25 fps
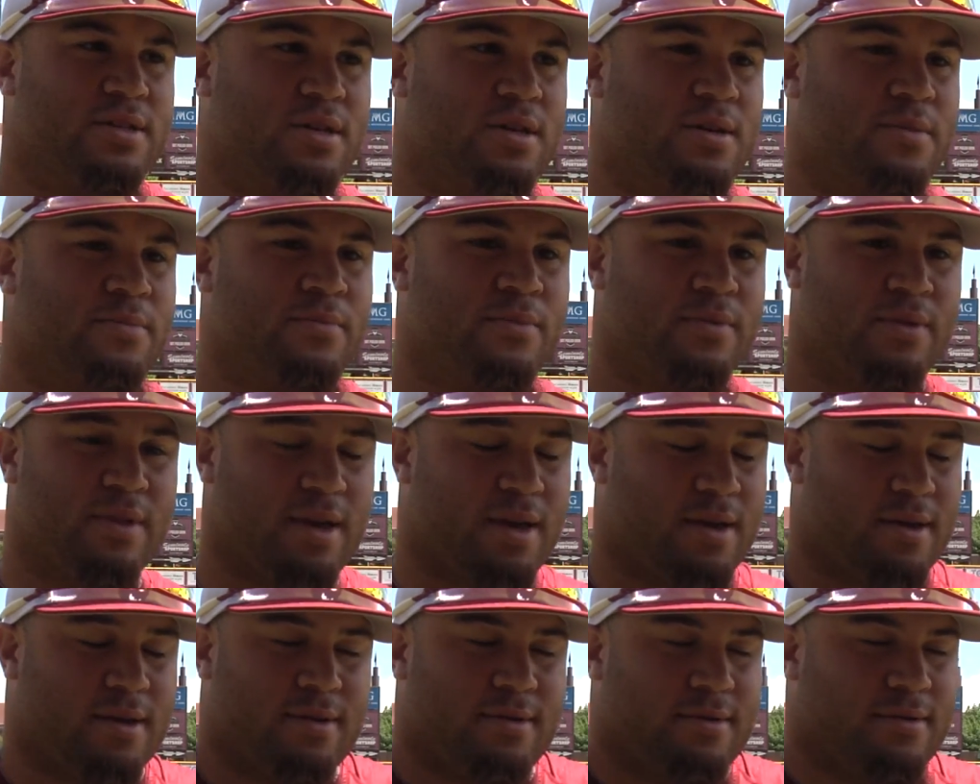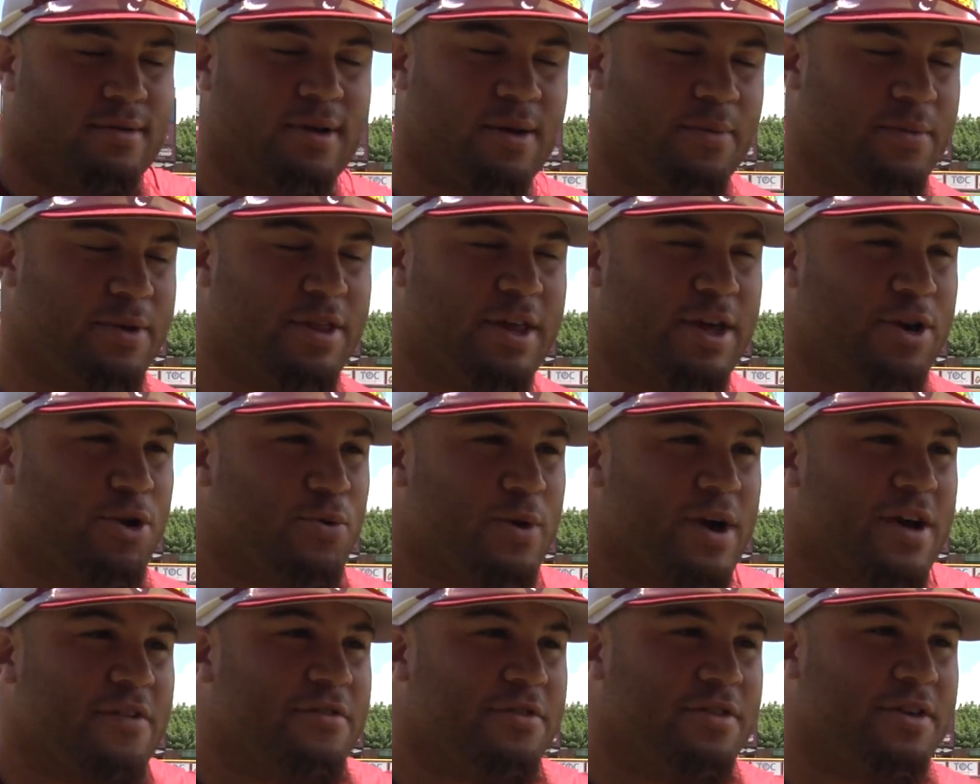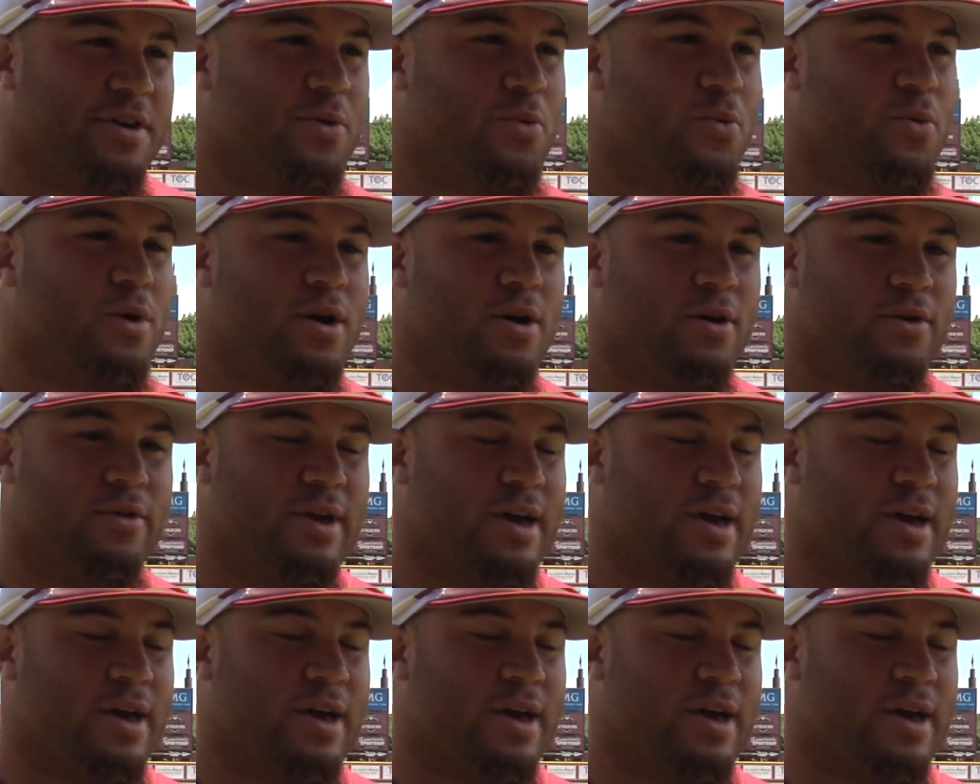They do everything well.